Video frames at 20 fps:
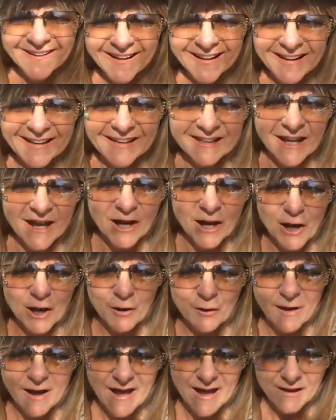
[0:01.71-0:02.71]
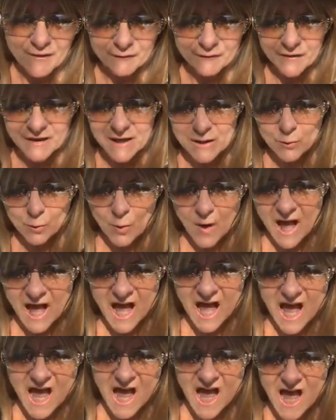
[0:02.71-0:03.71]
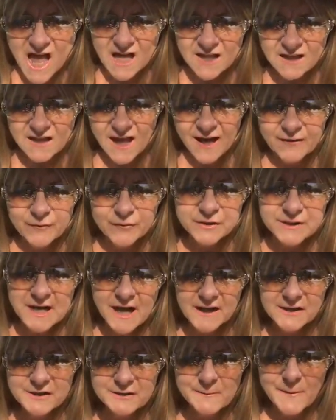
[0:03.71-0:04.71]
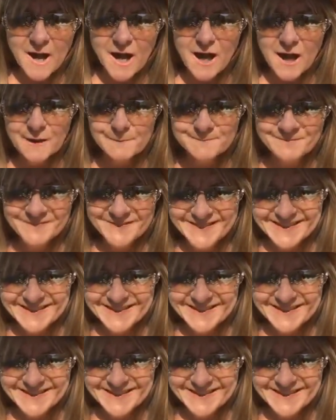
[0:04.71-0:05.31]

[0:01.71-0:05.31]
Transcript: Hello everyone, live with Dr. Mom.